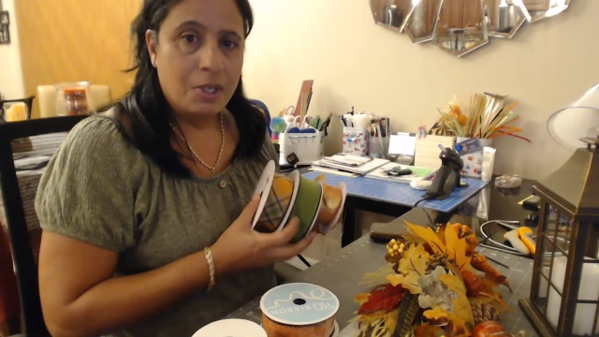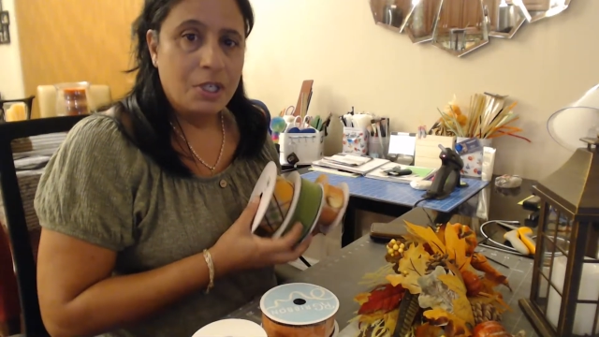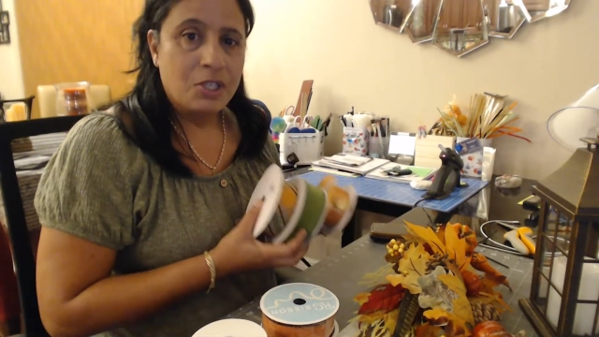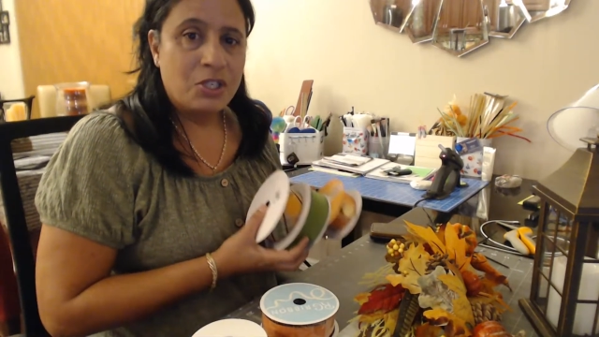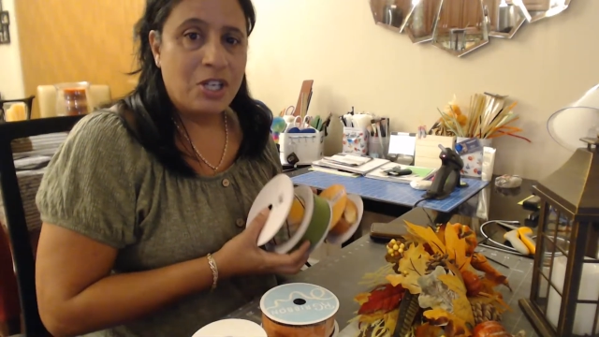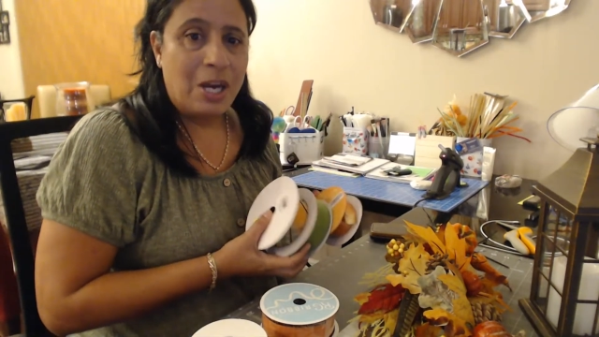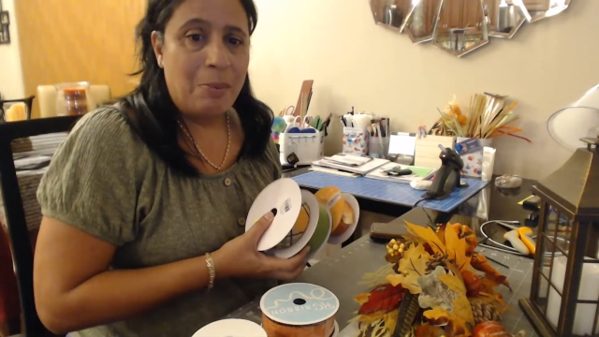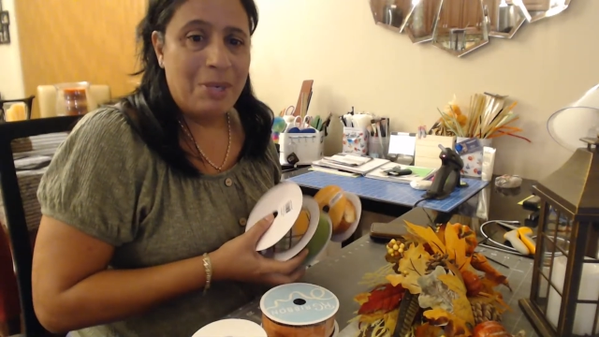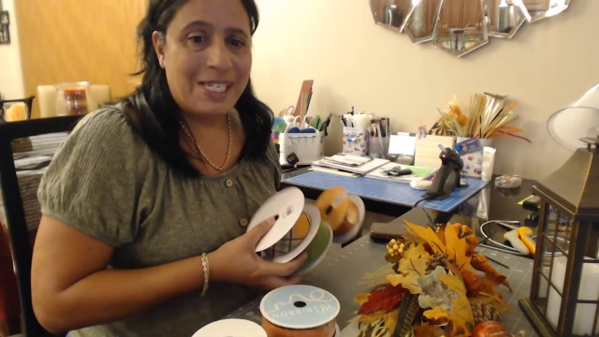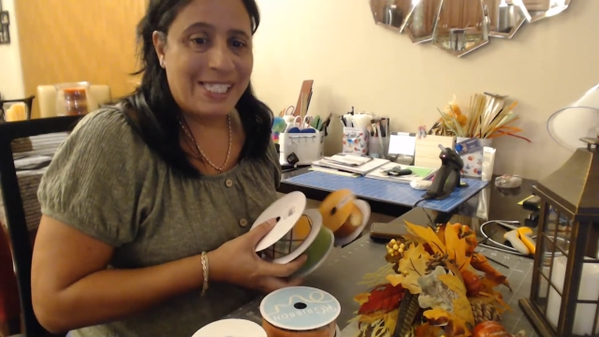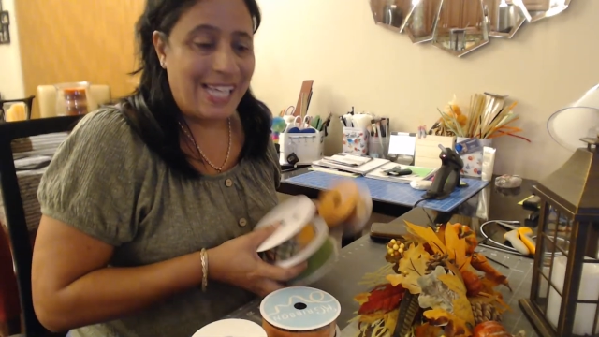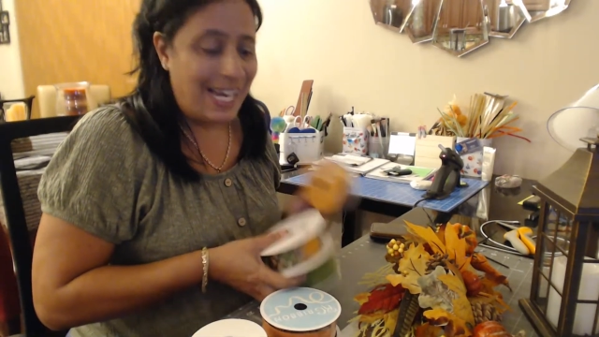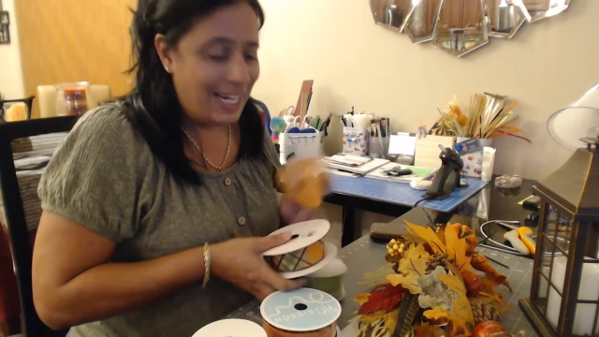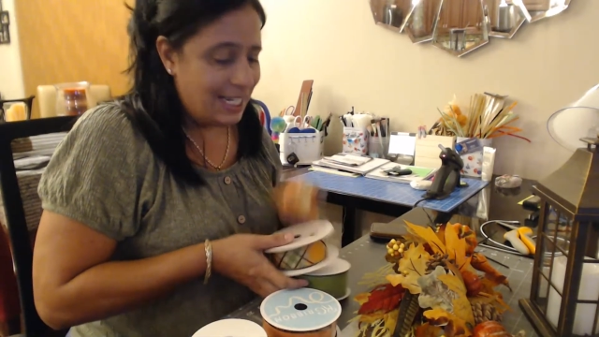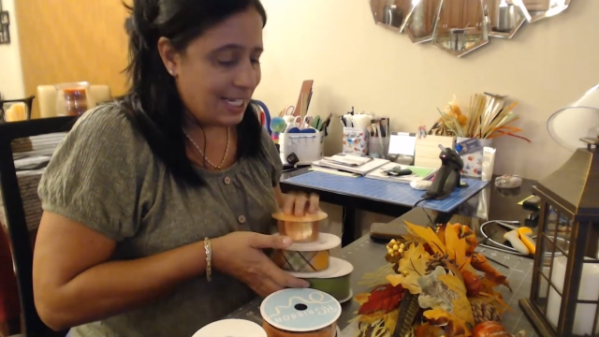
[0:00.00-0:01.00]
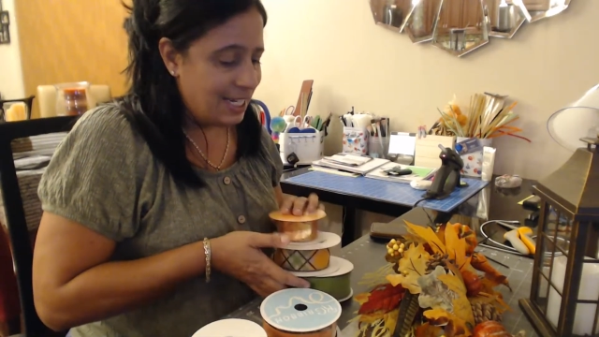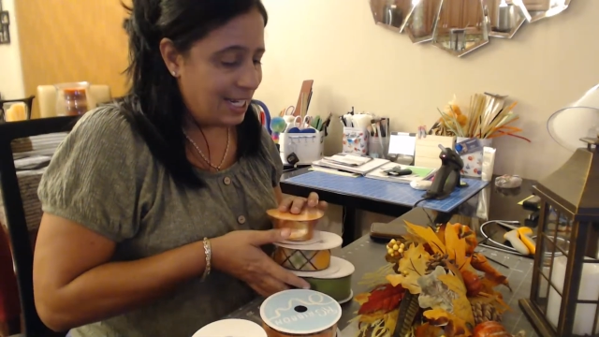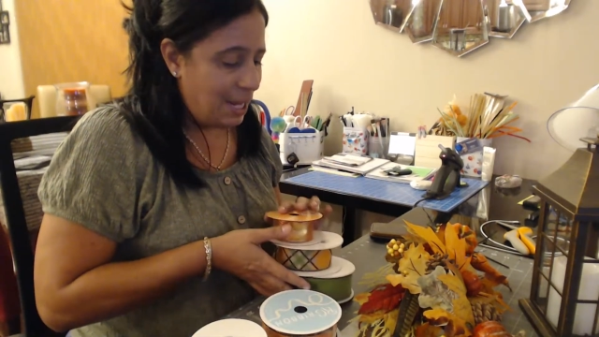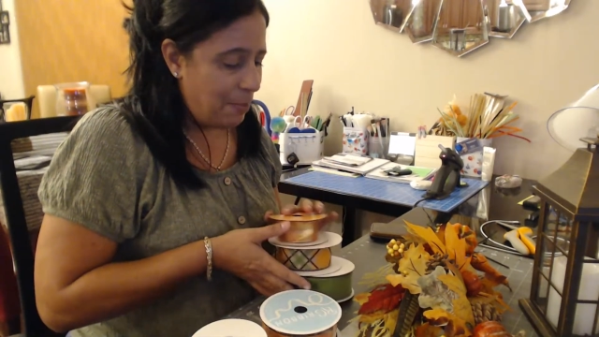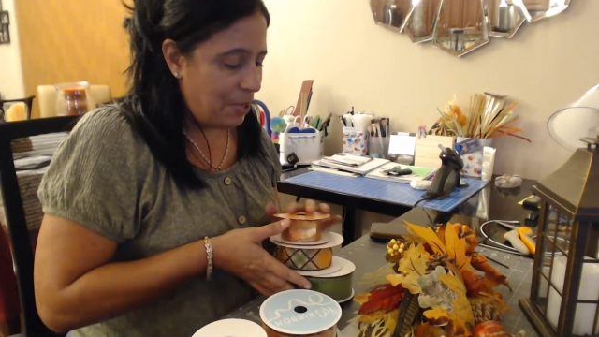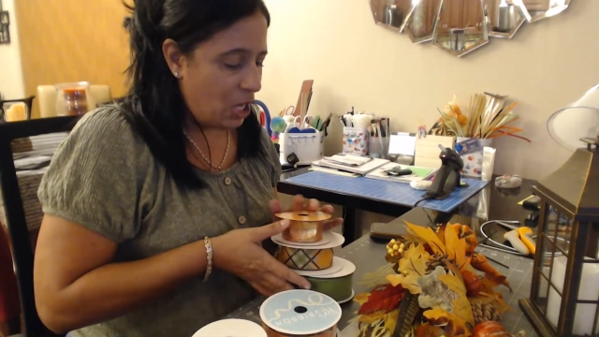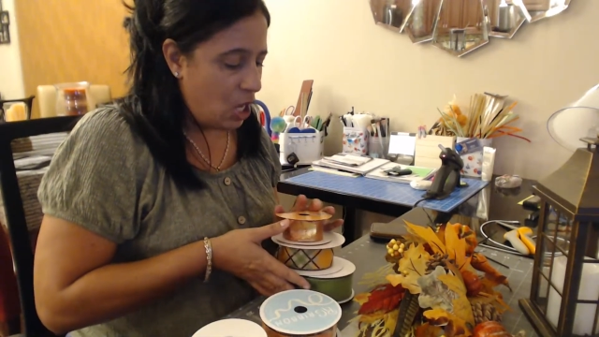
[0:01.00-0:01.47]
So I'm excited
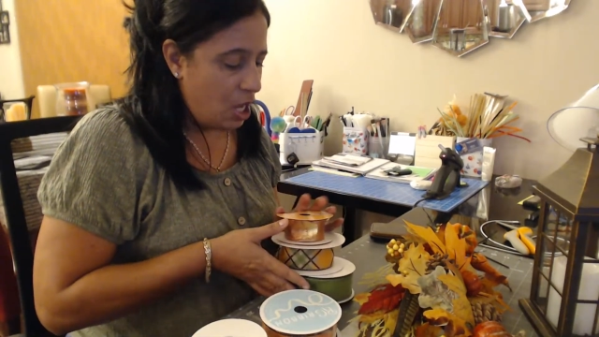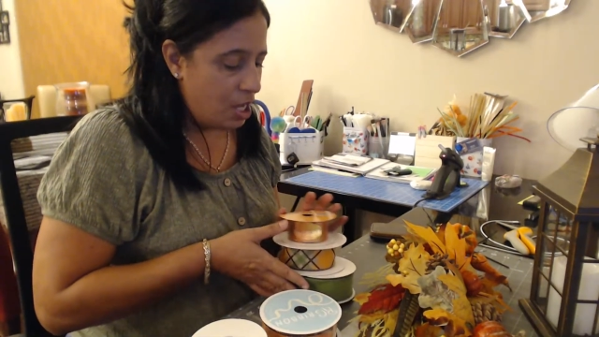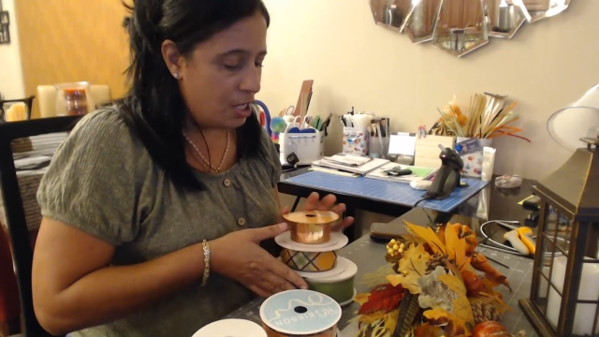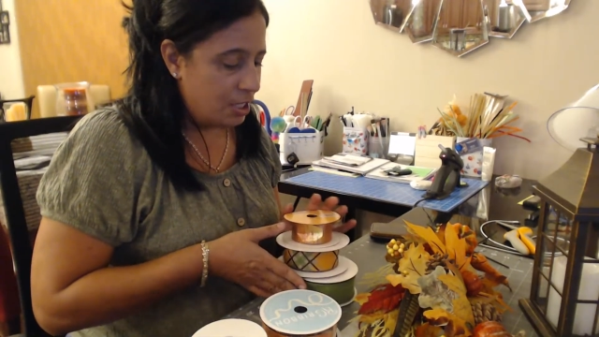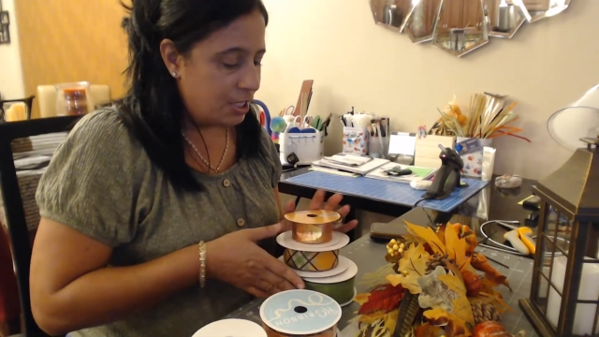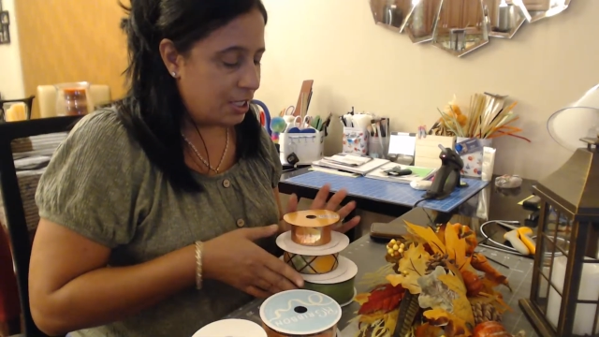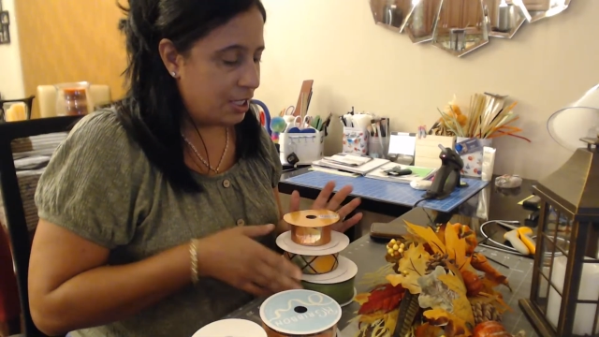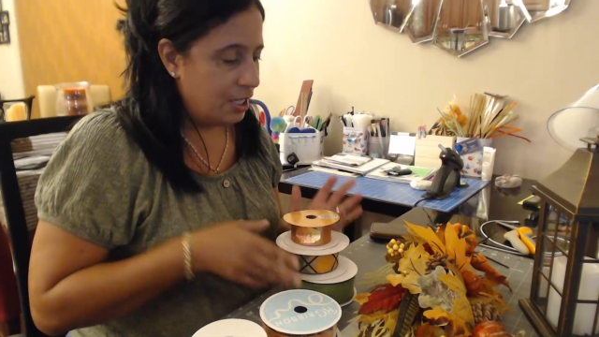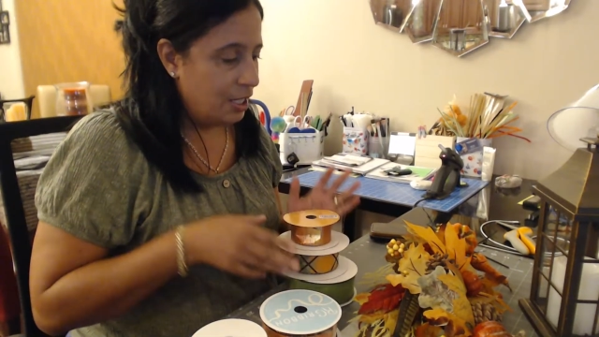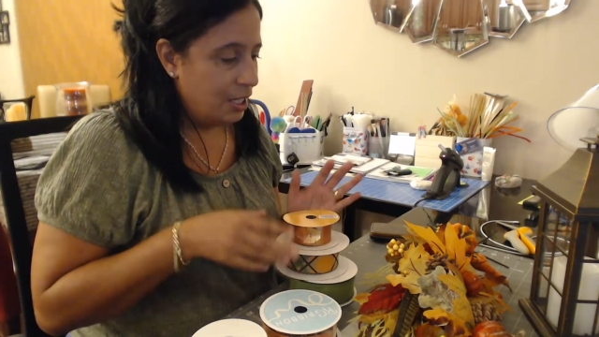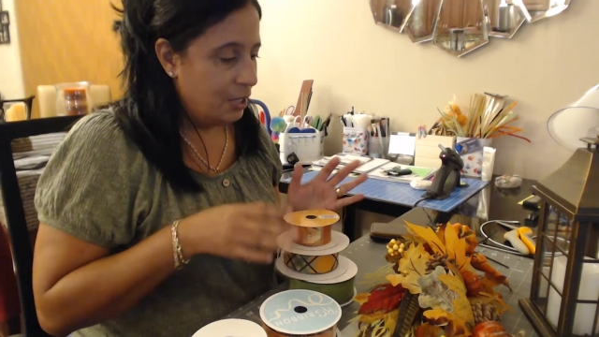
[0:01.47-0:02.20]
today because